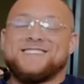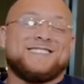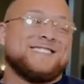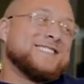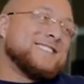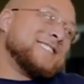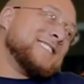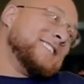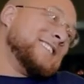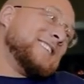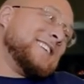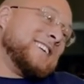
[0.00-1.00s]

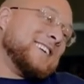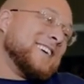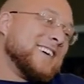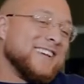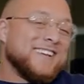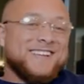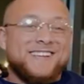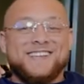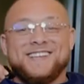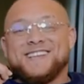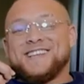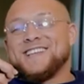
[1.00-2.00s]

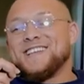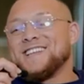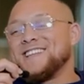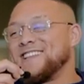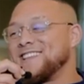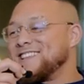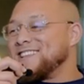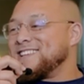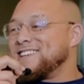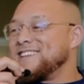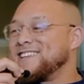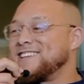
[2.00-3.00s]

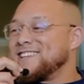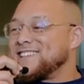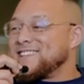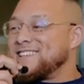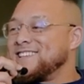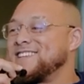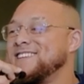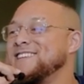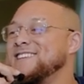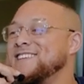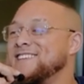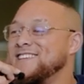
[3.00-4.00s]

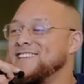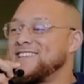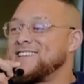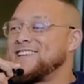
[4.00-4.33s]
(not speaking)